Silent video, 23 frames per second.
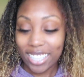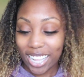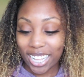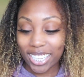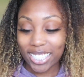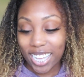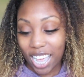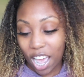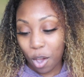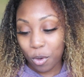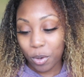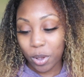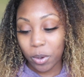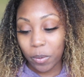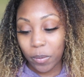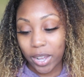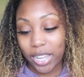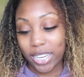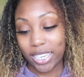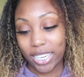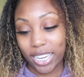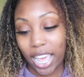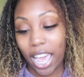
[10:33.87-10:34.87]
that's how it
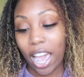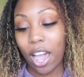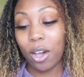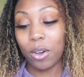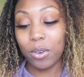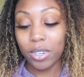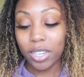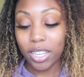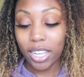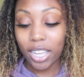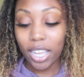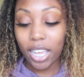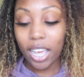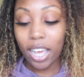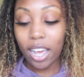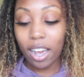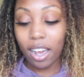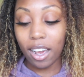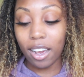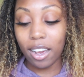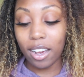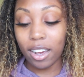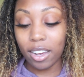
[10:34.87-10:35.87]
went down.
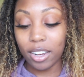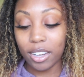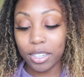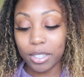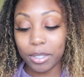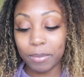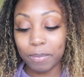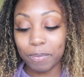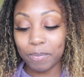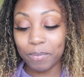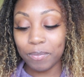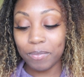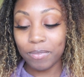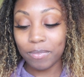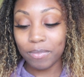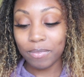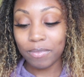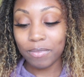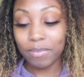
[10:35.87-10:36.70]
Um,